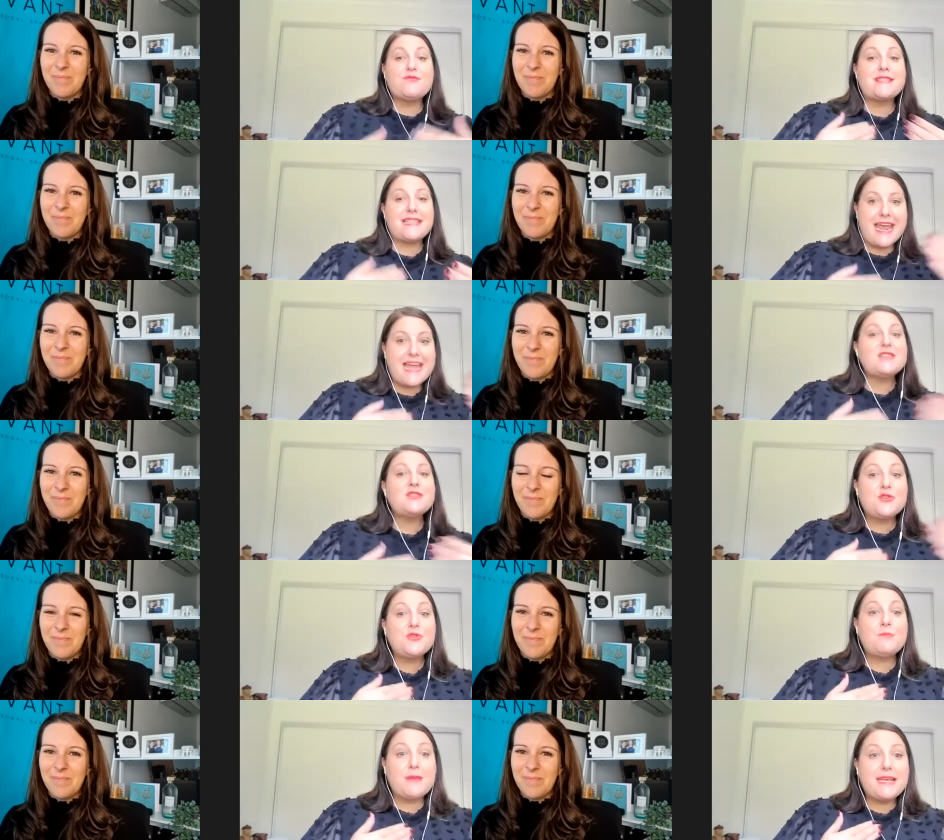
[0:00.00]

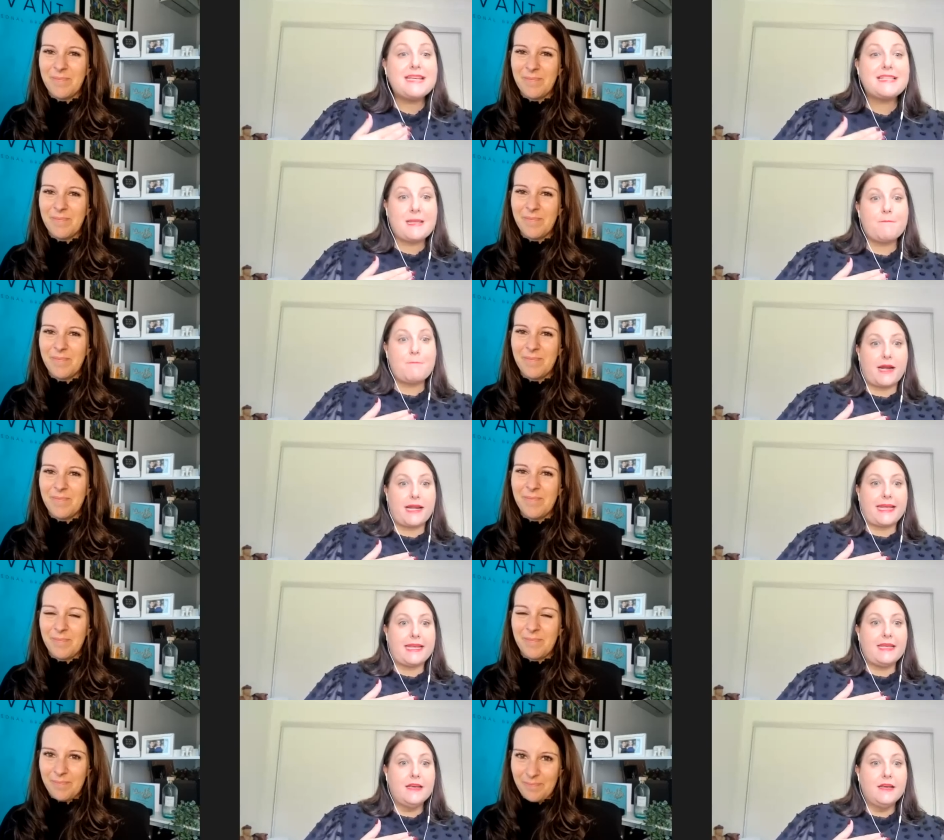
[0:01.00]
Speaker 1: pretend to be
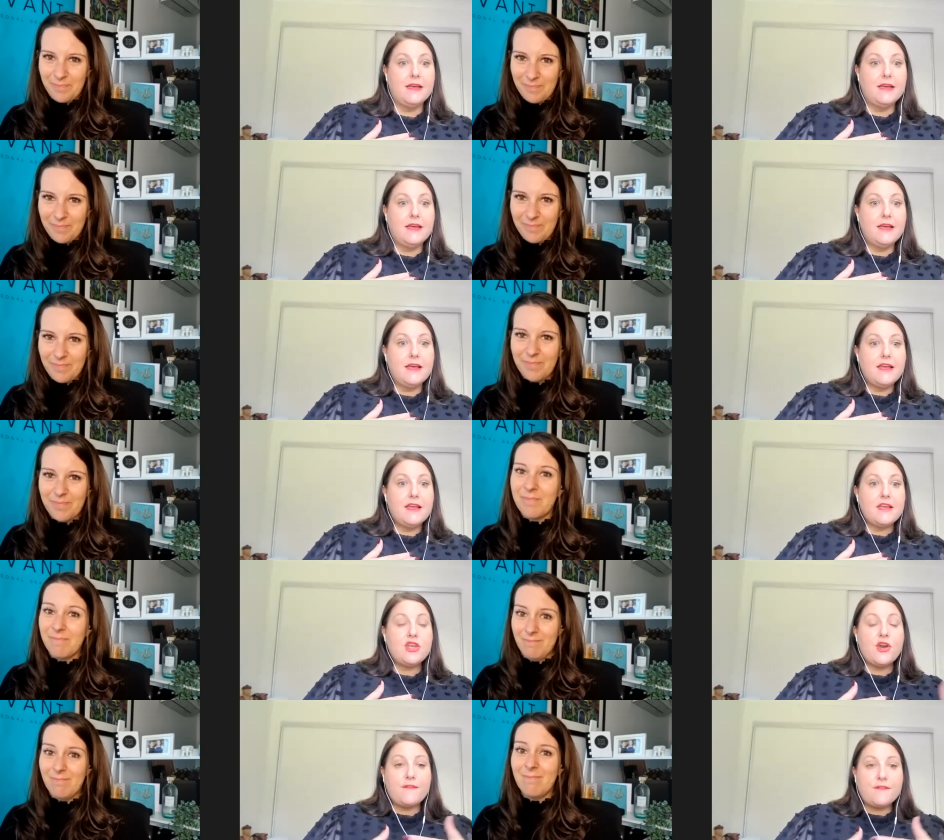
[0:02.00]
somebody,
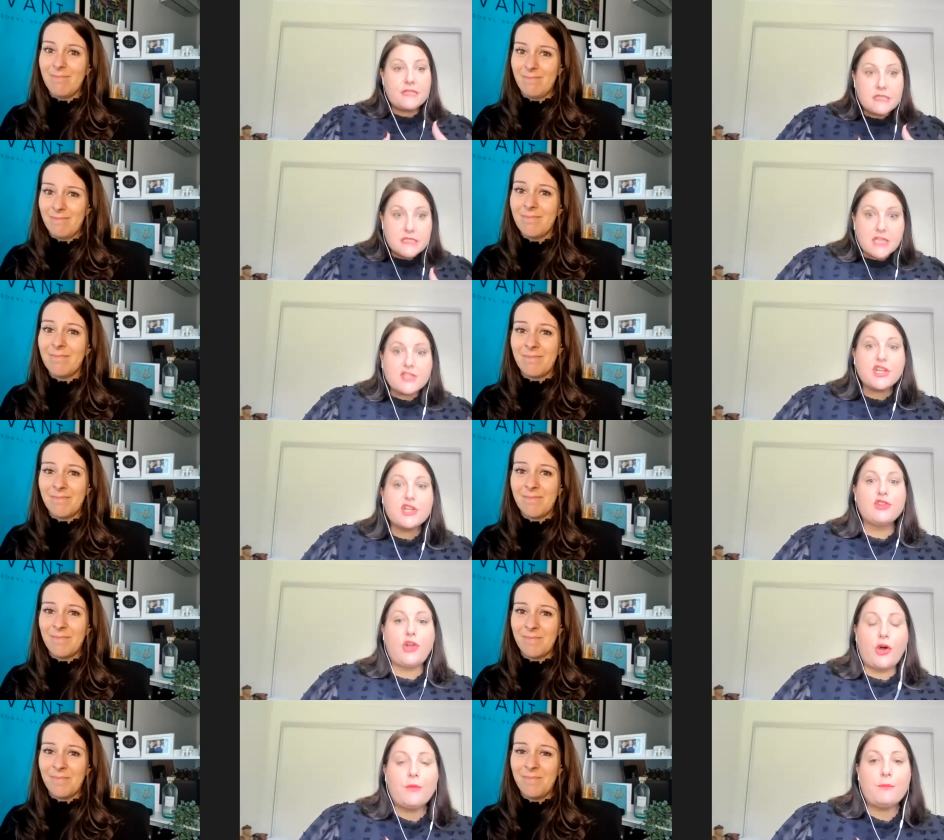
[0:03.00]
mm-hmm. you know, mm-hmm. for such a
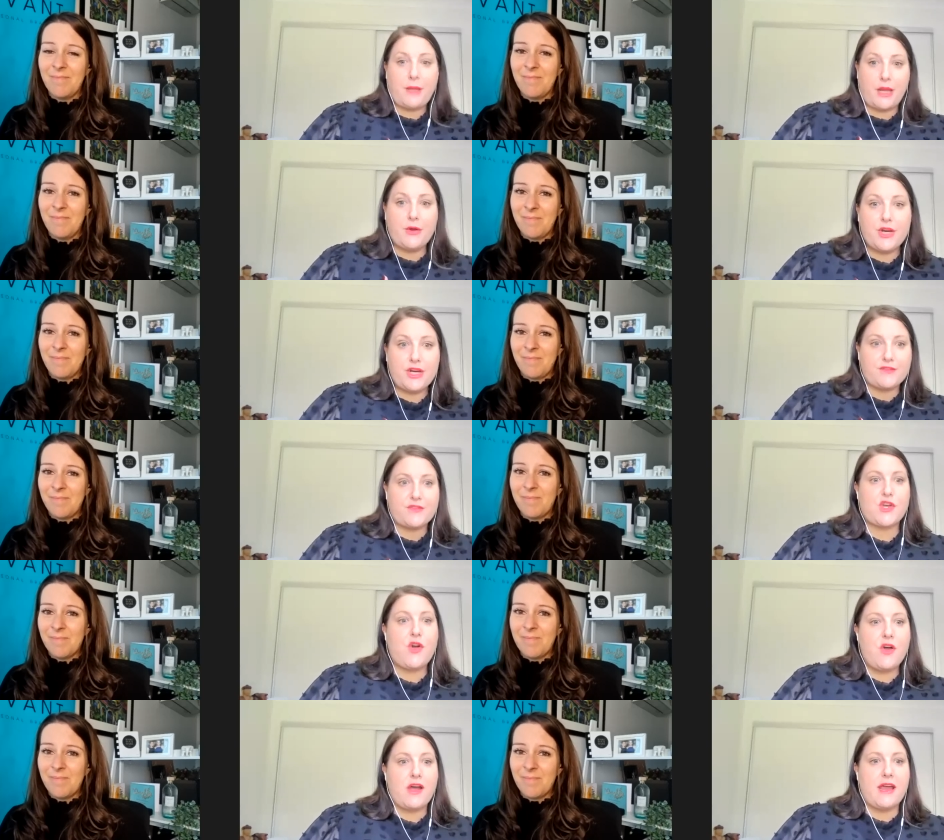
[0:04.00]
long period of
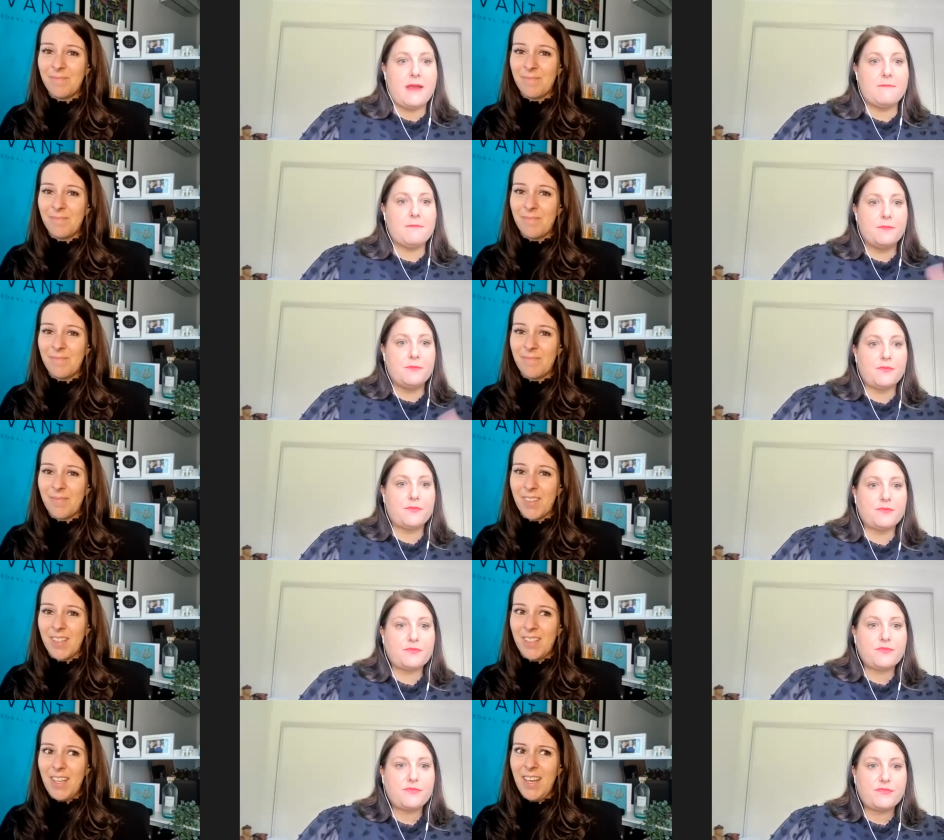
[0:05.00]
time.
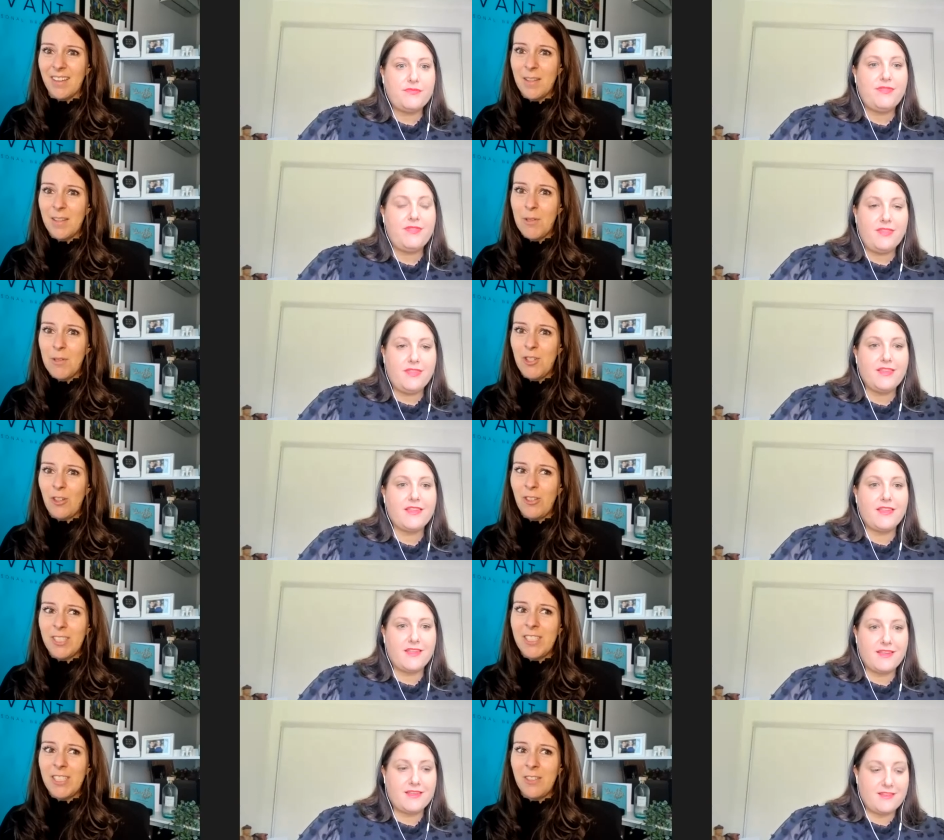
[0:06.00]
Speaker 2: Yeah, the
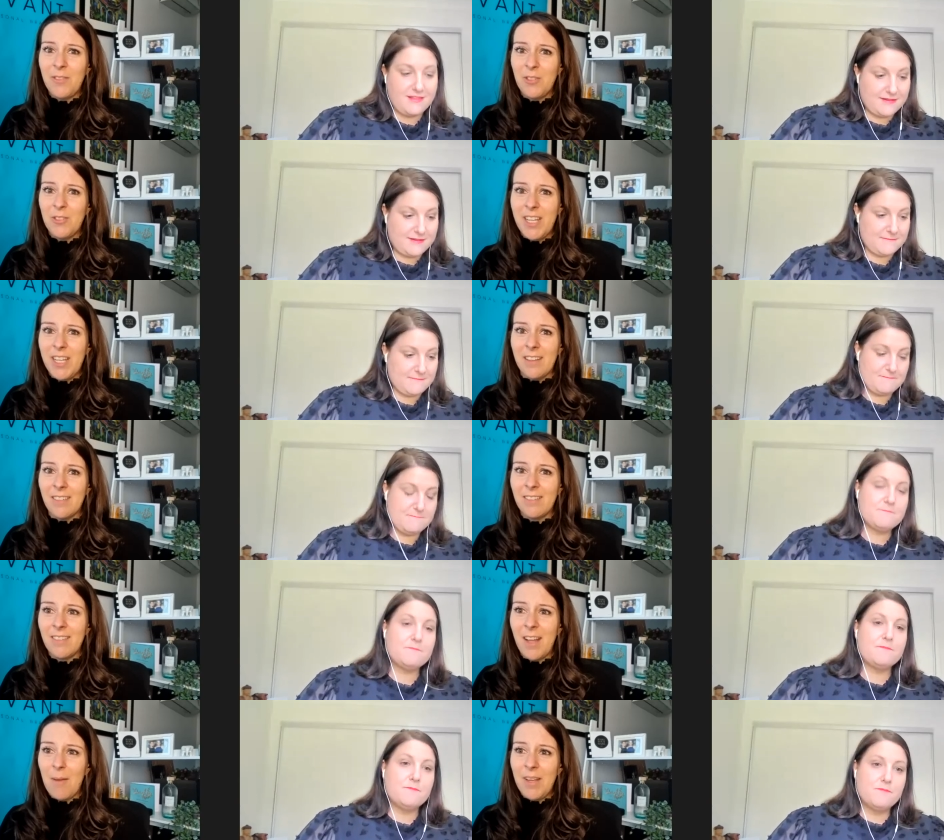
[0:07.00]
majority of your day.
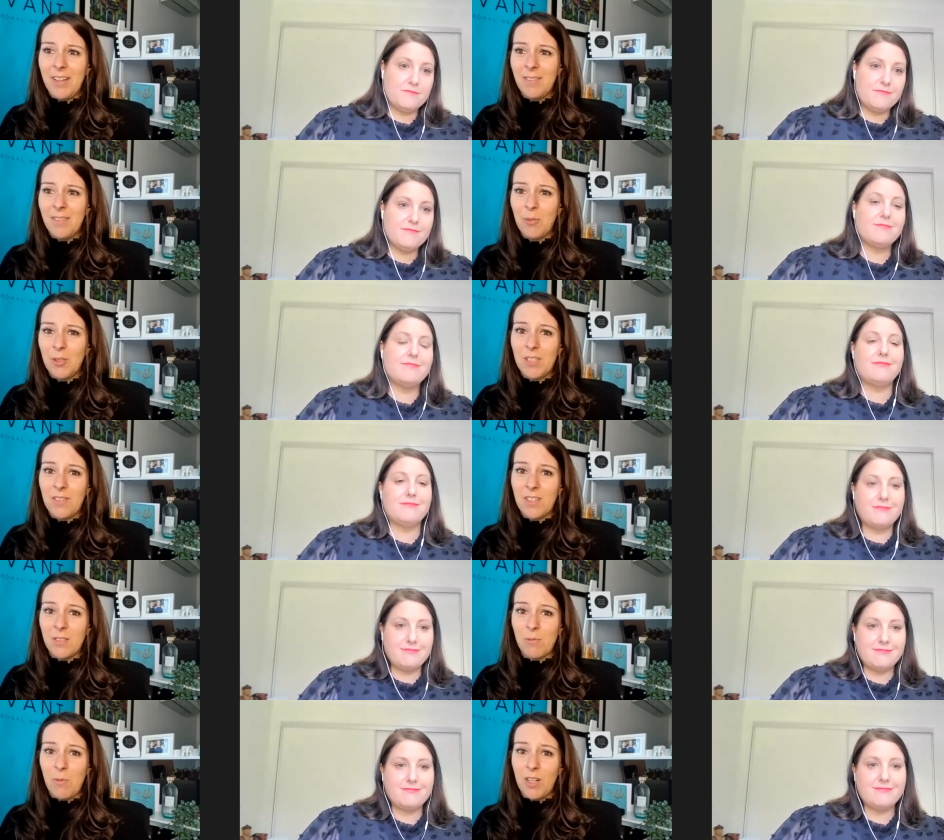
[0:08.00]
I mean, most of
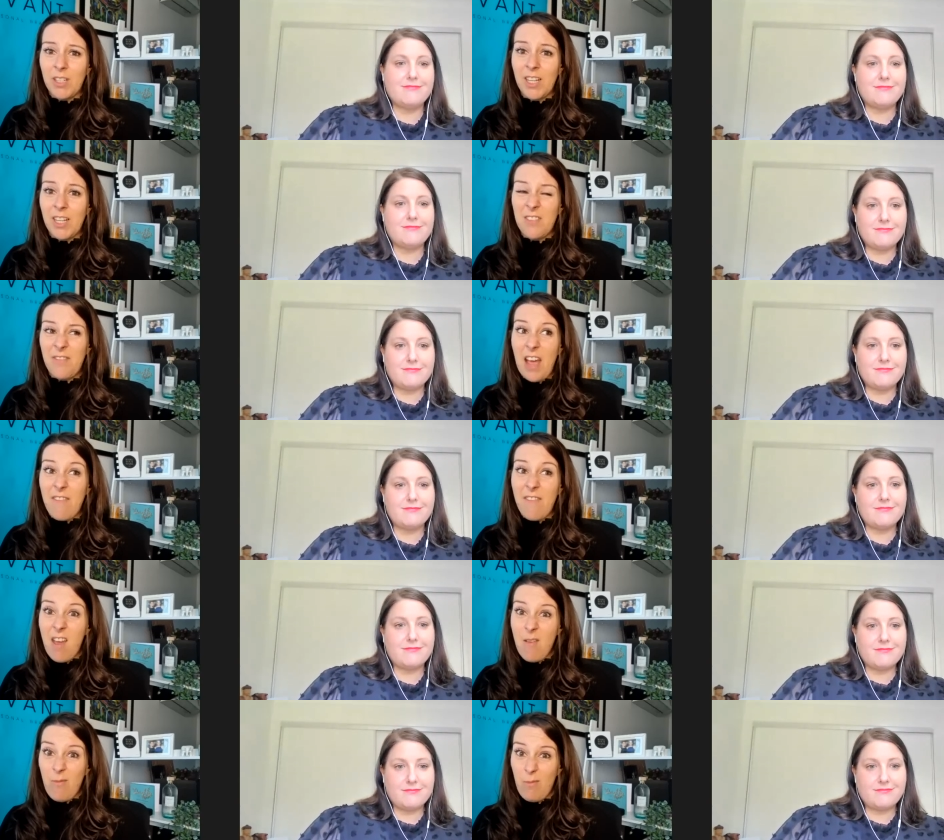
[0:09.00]
us work nine to five
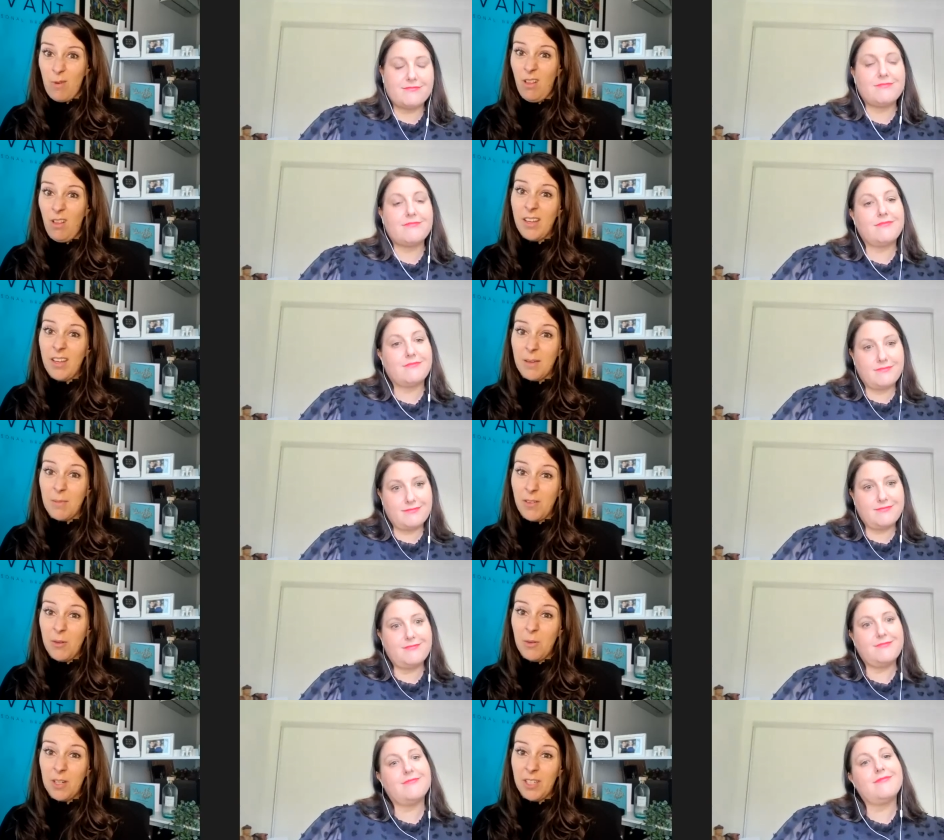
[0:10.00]
if we're lucky, but
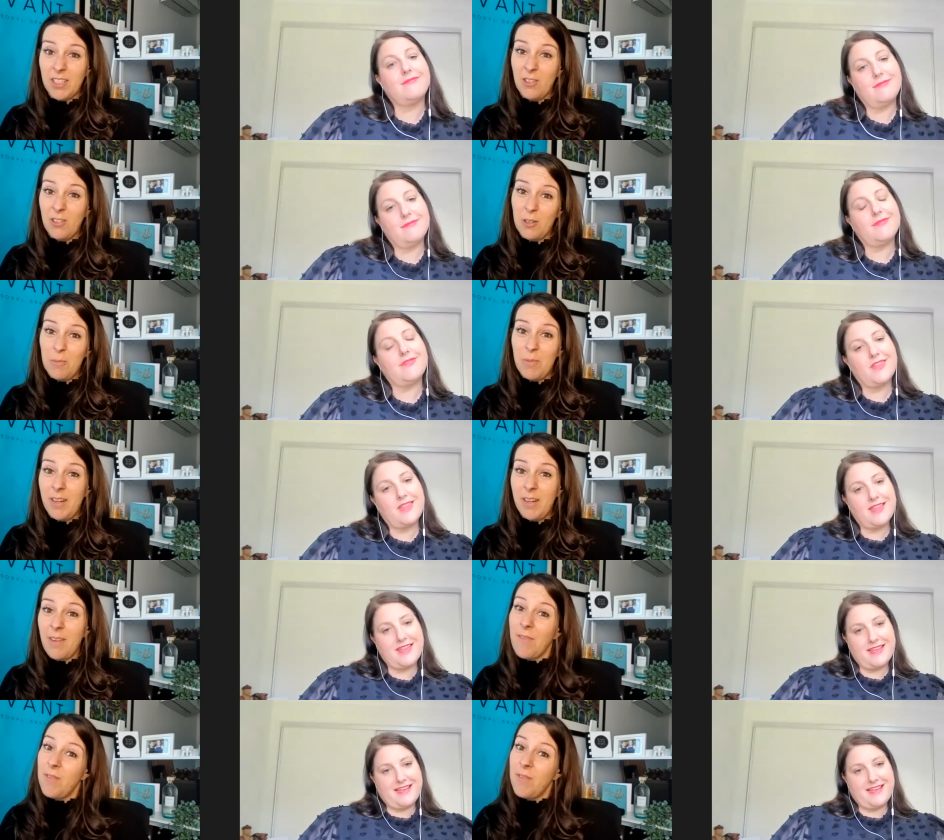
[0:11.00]
if you work in a corporate, if